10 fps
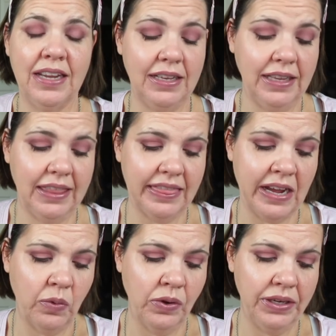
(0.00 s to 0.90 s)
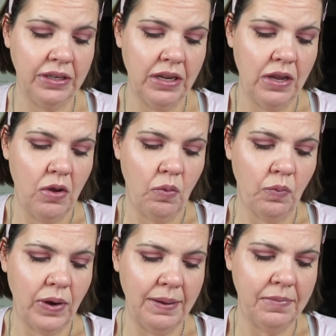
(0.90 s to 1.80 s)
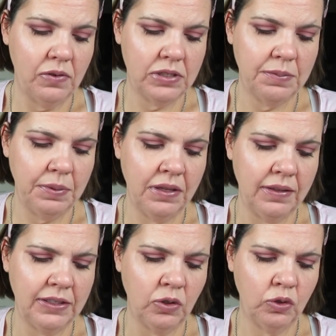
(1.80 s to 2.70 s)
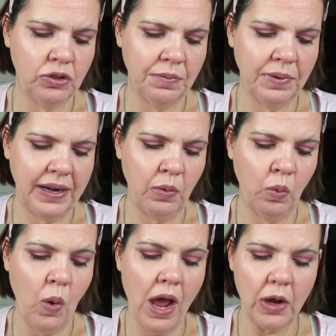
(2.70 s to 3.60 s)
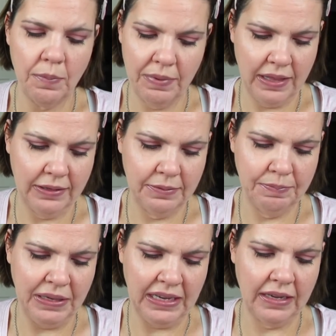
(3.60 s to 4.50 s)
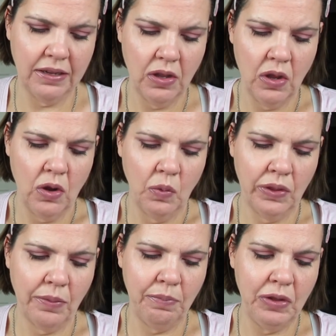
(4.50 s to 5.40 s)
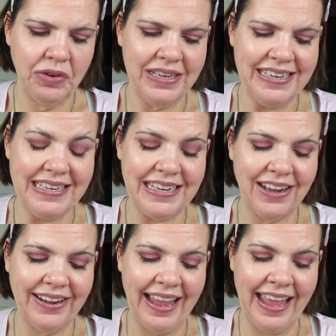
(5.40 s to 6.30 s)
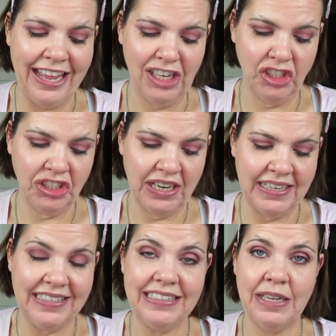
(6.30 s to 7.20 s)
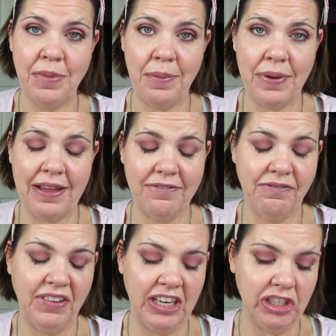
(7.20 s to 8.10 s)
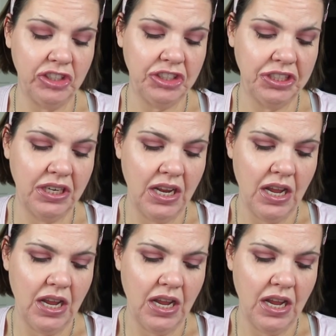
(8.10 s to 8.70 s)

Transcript: I'd like that one. Rainbow Spill, an ultra bright watermelon pink with a muted neon edge and a dimming matte finish.